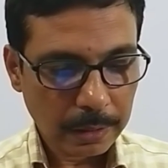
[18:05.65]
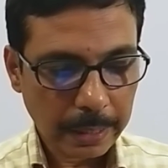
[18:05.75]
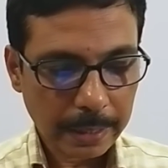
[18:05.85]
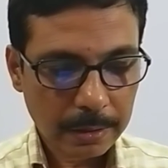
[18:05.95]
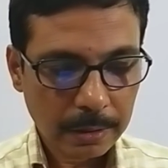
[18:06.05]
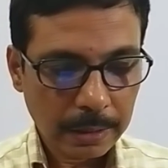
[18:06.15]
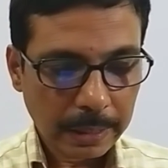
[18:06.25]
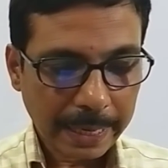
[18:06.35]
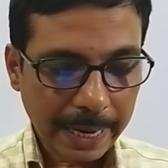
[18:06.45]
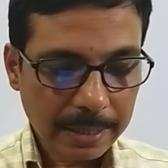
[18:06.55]

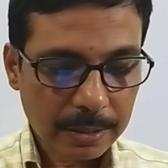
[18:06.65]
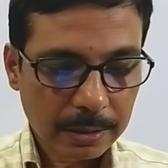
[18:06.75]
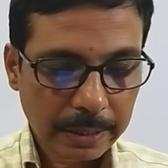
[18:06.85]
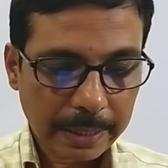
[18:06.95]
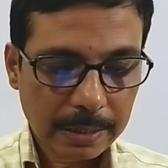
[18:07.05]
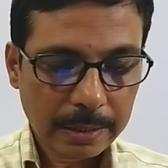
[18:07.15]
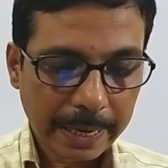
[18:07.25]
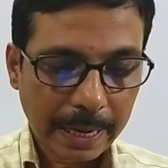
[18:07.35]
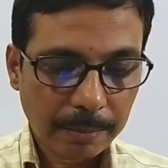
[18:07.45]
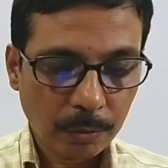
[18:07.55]
that cats
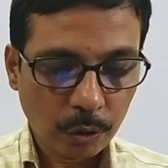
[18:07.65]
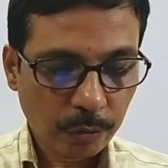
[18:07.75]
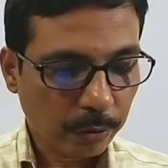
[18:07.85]
they are more